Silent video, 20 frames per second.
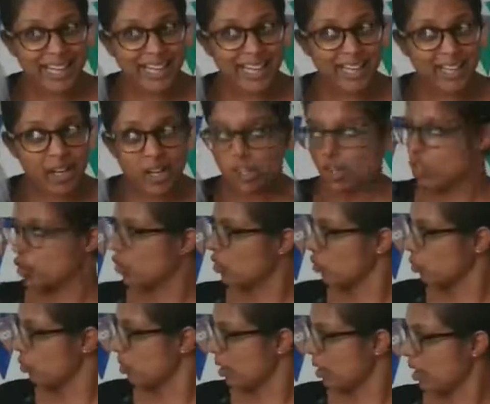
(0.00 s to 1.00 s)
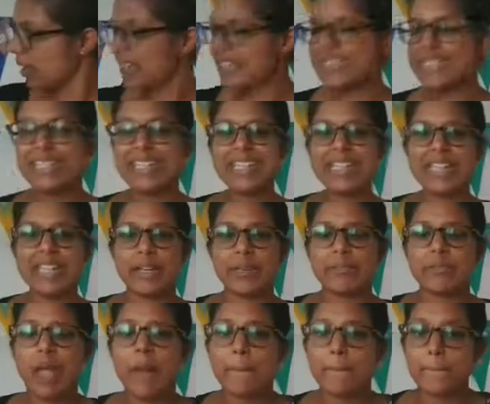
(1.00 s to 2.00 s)
Good idea.
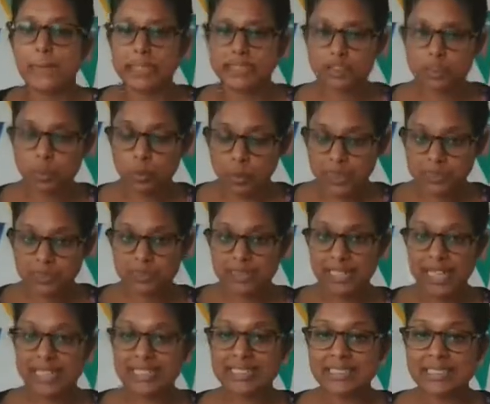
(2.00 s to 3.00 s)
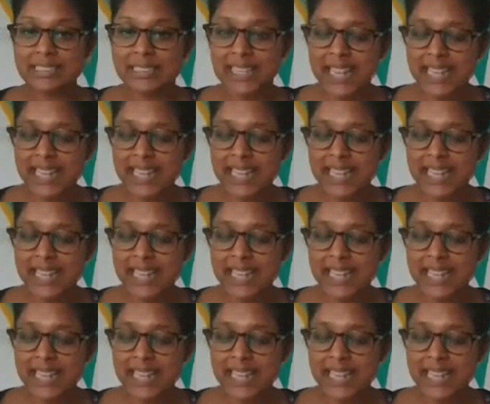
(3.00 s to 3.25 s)
Mr. Wizard has said,